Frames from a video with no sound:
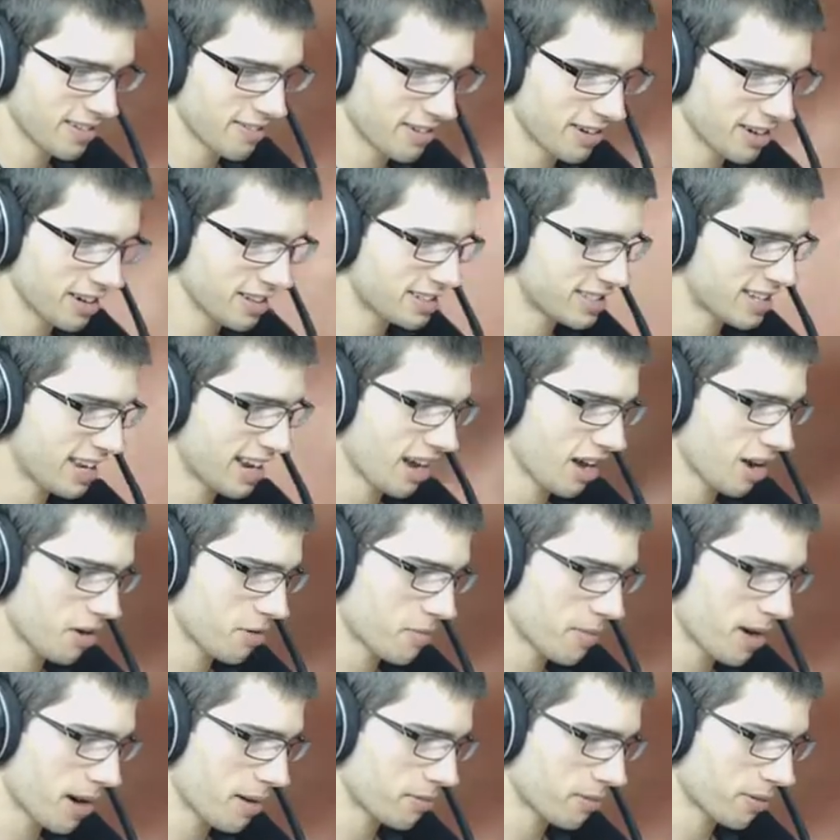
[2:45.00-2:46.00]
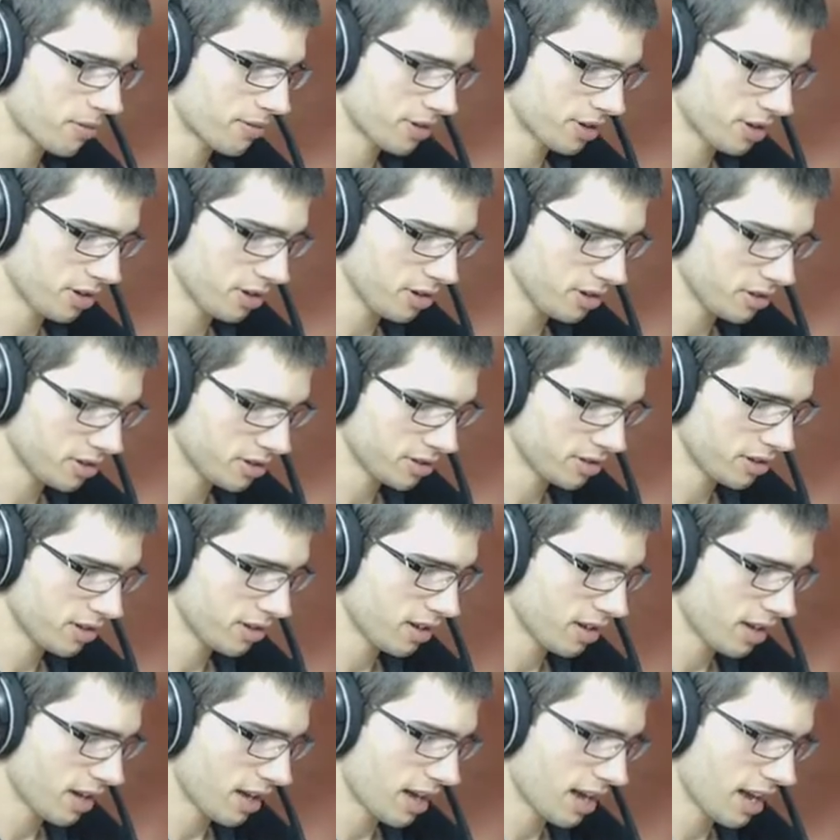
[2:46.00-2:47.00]
We got the Town Map Reverse,
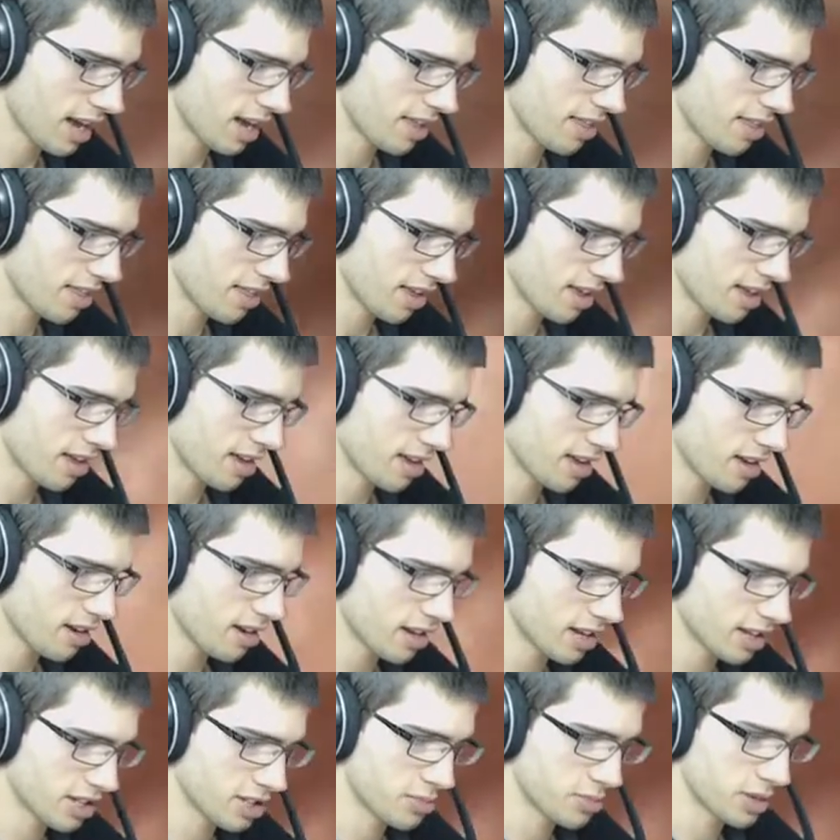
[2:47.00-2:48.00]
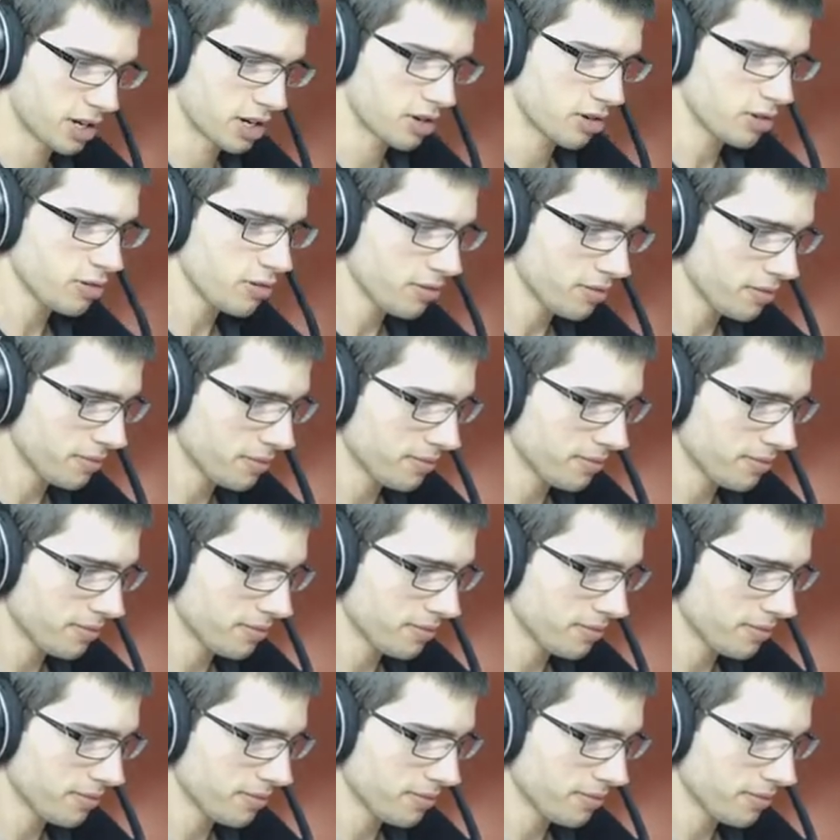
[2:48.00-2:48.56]
and then a Snubble.